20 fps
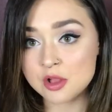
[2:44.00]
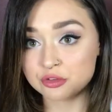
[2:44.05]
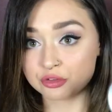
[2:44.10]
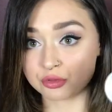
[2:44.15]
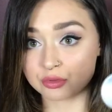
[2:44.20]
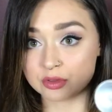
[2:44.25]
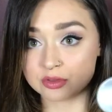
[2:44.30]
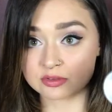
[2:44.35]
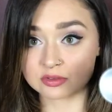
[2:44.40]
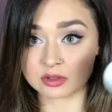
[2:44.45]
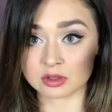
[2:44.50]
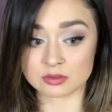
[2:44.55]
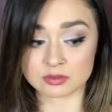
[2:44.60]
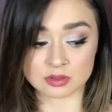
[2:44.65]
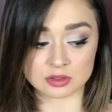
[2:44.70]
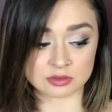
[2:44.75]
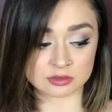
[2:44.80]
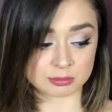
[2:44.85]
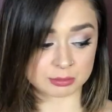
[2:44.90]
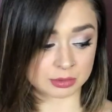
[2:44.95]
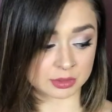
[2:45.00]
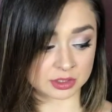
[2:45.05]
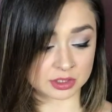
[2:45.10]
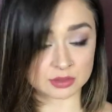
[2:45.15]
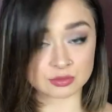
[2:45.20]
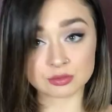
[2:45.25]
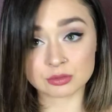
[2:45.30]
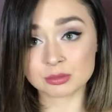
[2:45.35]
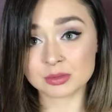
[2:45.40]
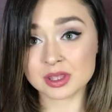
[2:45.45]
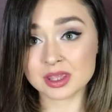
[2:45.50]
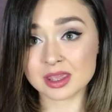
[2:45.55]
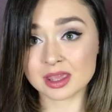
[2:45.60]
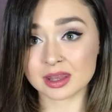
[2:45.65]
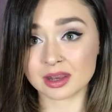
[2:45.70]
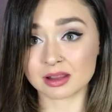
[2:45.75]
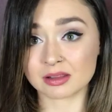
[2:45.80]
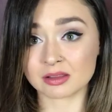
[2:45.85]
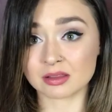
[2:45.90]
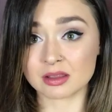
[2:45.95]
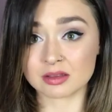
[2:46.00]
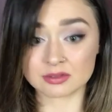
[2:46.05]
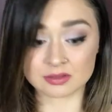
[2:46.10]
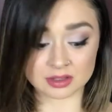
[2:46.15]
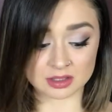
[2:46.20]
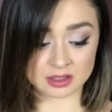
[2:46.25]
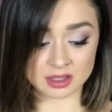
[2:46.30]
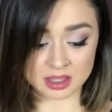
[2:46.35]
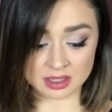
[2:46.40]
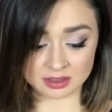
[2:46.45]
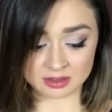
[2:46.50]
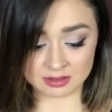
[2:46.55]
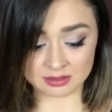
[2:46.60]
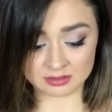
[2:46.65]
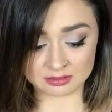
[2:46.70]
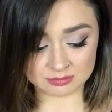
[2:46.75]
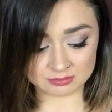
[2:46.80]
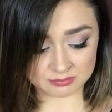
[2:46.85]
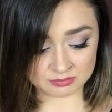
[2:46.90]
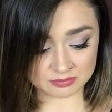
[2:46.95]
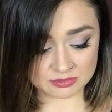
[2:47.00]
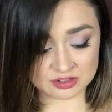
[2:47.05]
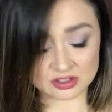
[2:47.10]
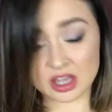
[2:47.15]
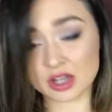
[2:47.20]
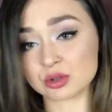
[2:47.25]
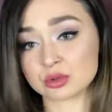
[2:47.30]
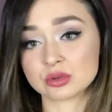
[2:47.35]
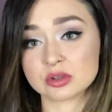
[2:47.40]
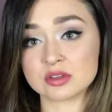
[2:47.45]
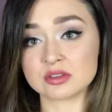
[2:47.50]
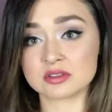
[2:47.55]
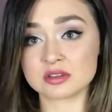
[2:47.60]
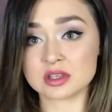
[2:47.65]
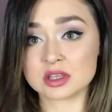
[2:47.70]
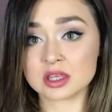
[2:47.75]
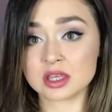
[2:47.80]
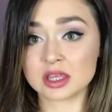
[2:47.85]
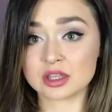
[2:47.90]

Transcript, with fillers: so this stuff is plenty for me, and I love it, and it's not greasy.